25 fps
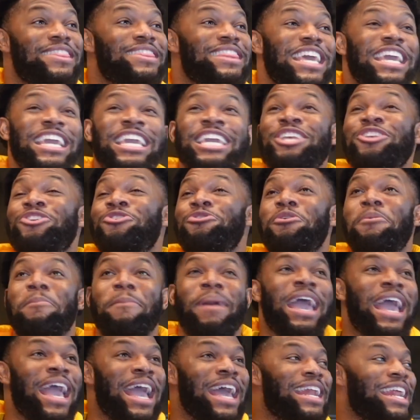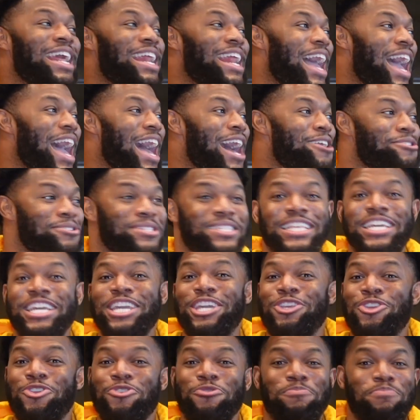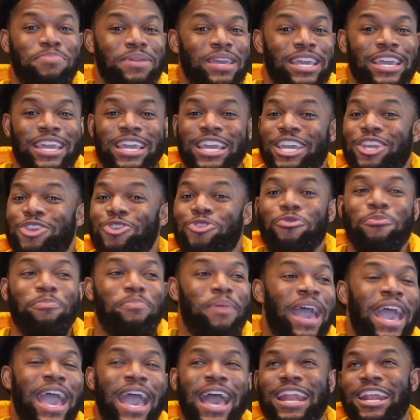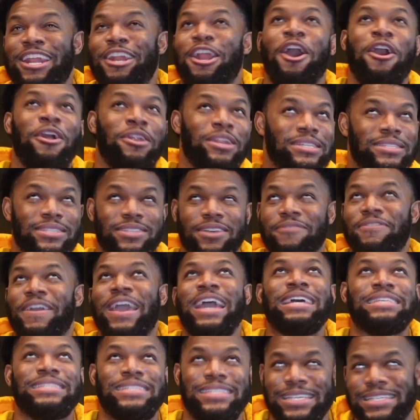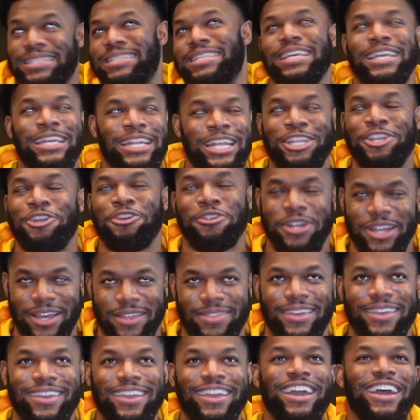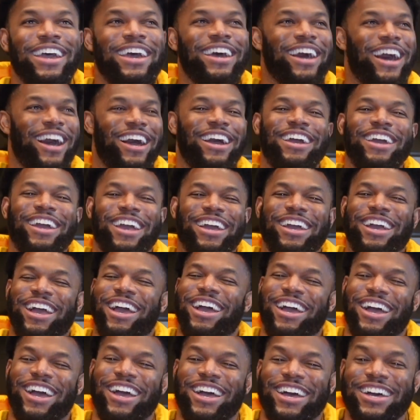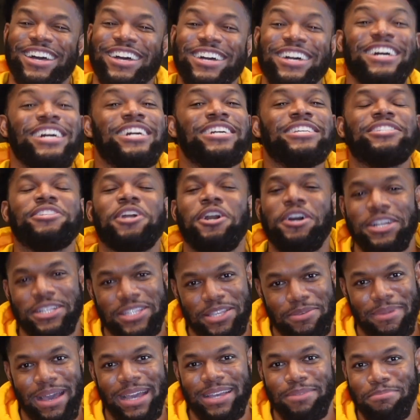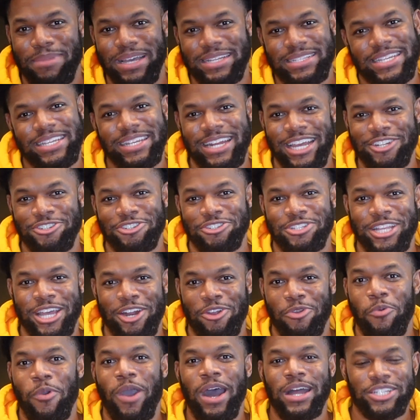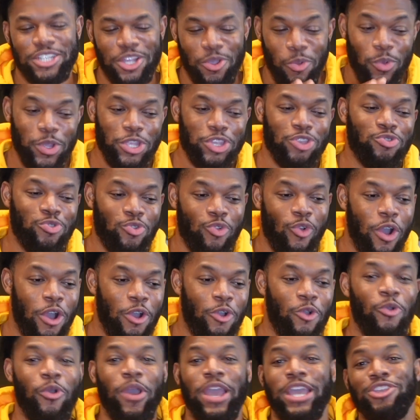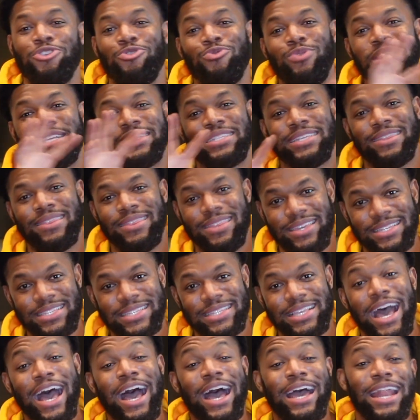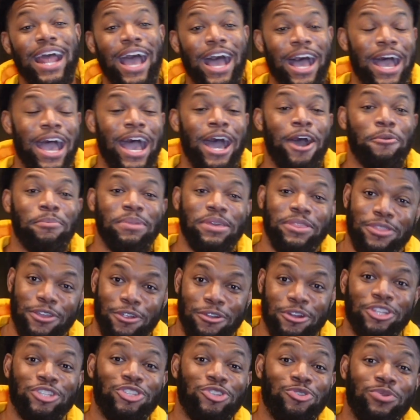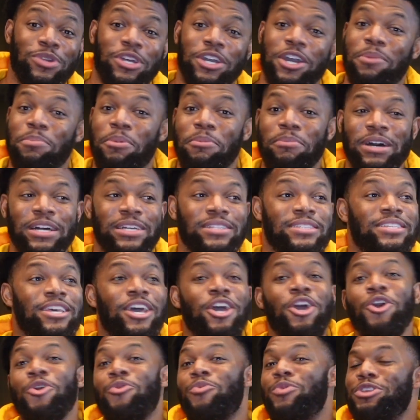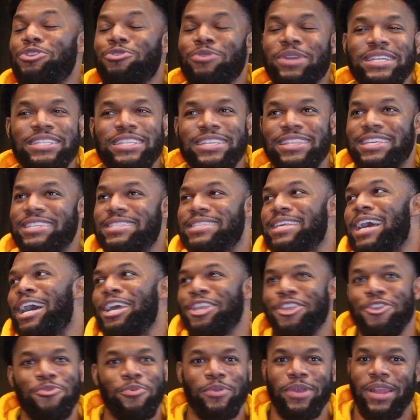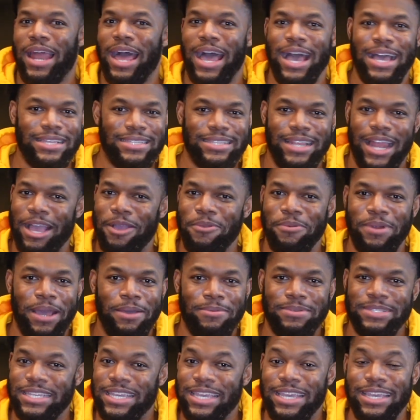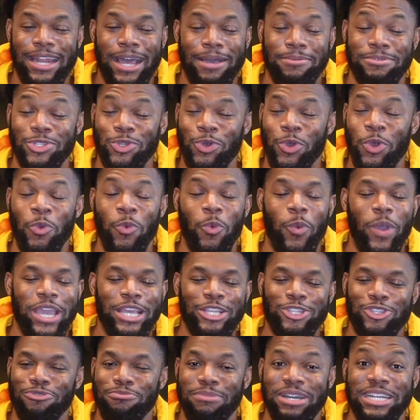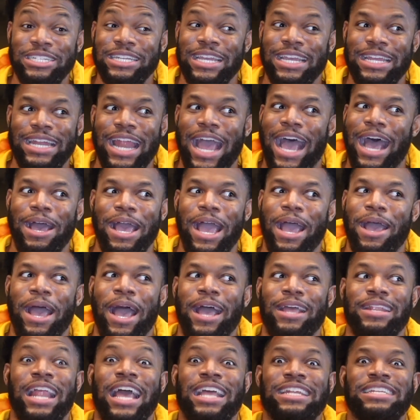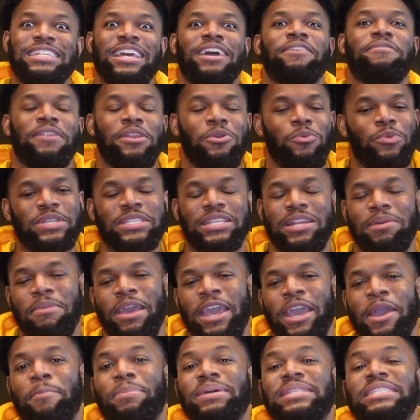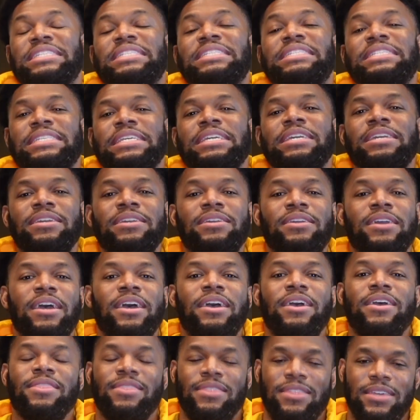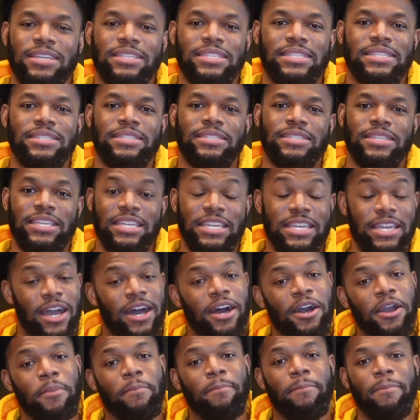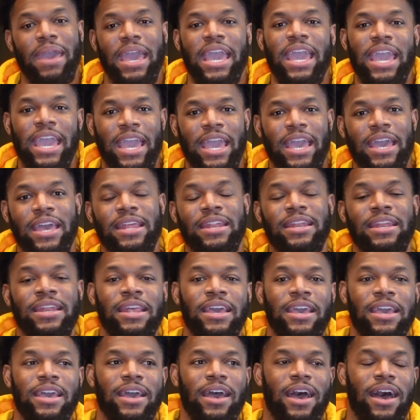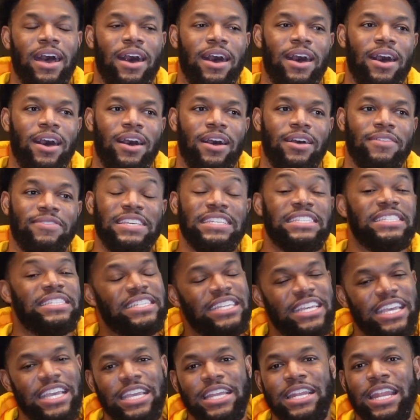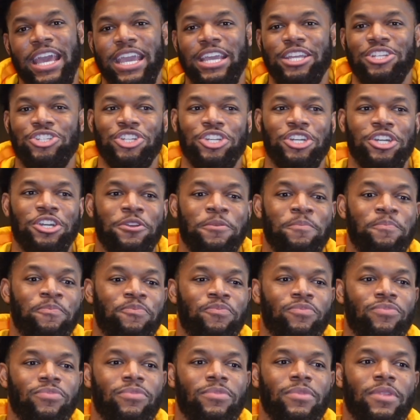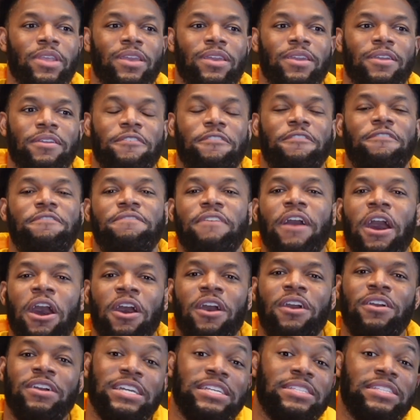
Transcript: thinking you the man of the house, thinking you big and you bad and all this stuff at 16, and you're nothing. Sorry to my teenagers that are watching. When you grow and you get to this side, I'll be 32 in a couple months. When you get to this side, you realize, like, when I was a kid, I was doing way too much, and I definitely wasn't a man. But to see this young man, this teenager, fall